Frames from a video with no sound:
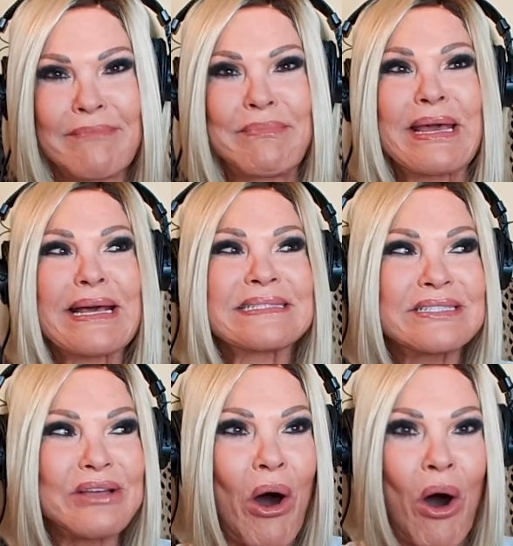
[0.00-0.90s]
because
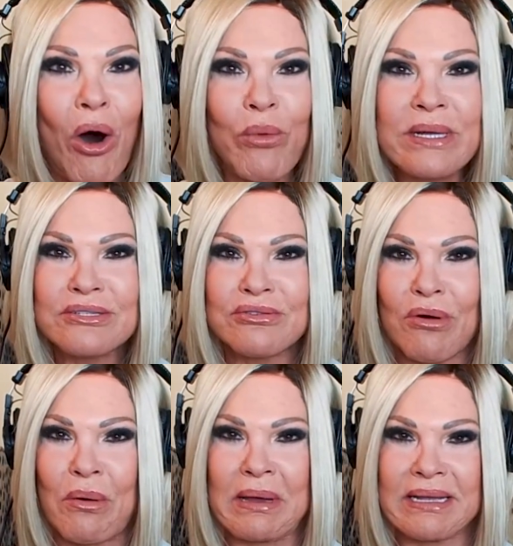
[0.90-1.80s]
it's always
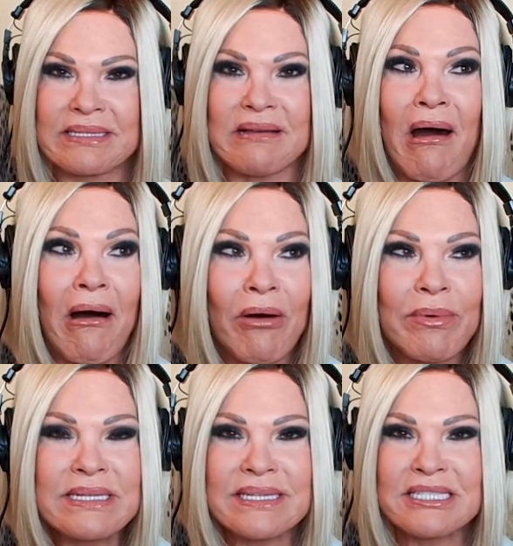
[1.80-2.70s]
growing, it's
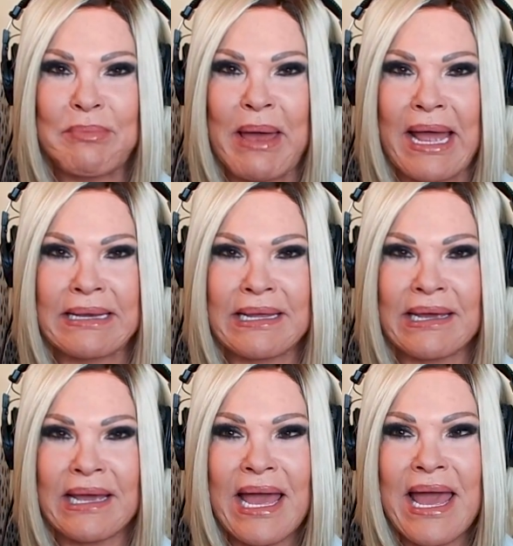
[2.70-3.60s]
always
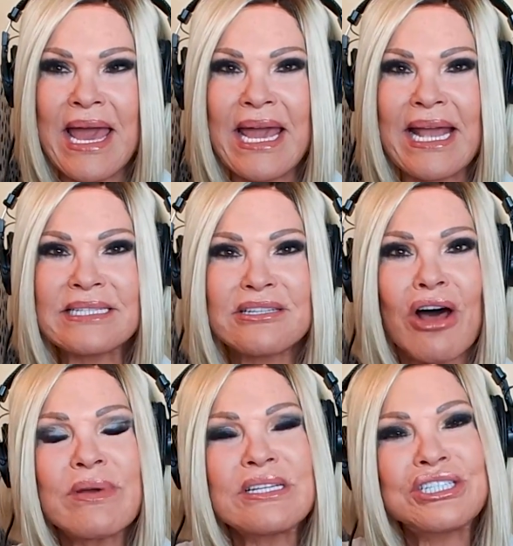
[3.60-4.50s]
expanding, it's
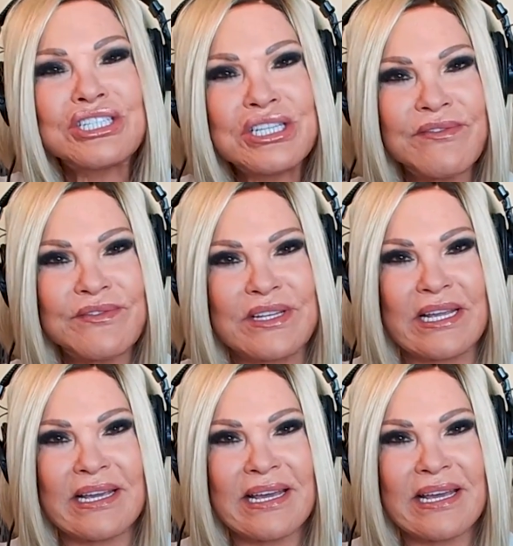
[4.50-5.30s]
always shifting.